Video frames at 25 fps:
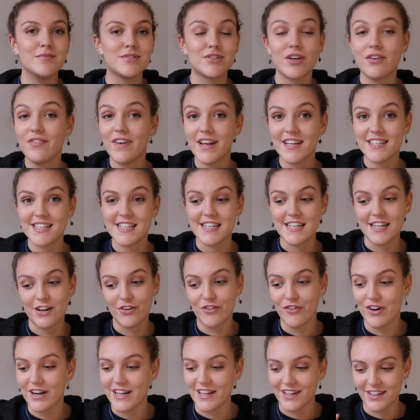So I've edited it
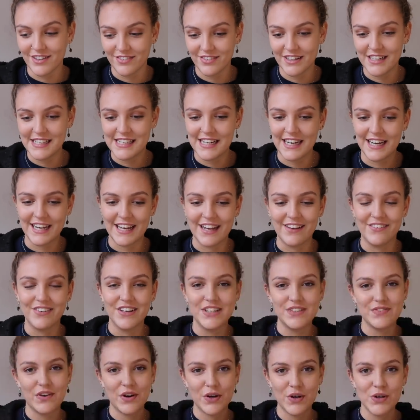already and I really like it. It
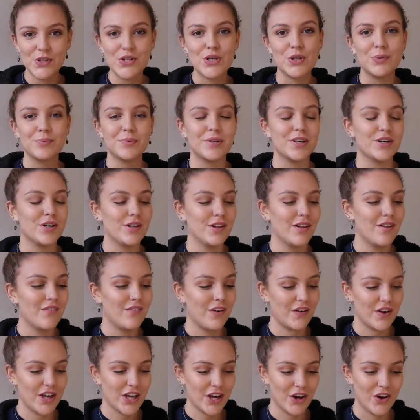feels very autumnal,
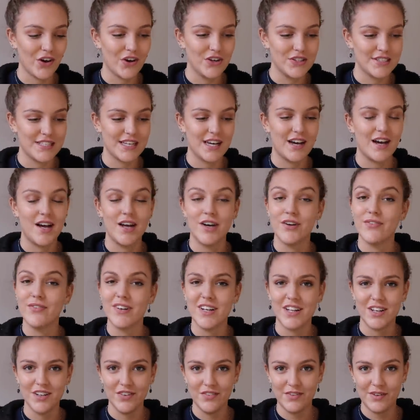very cosy. I had a
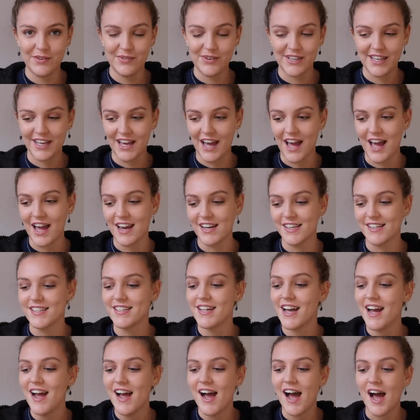really lovely
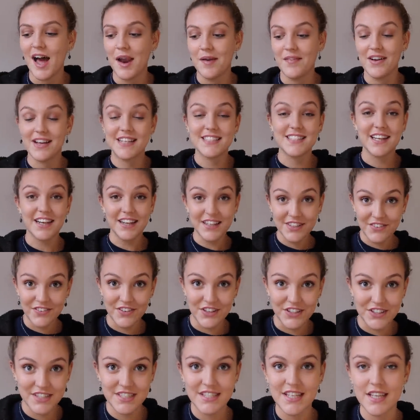weekend and I'm excited for
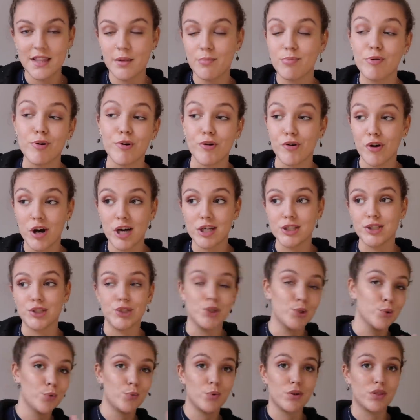you to see the
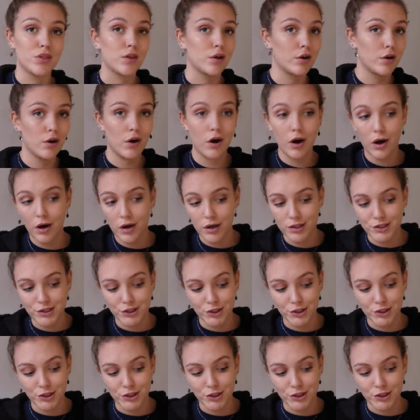progression with the car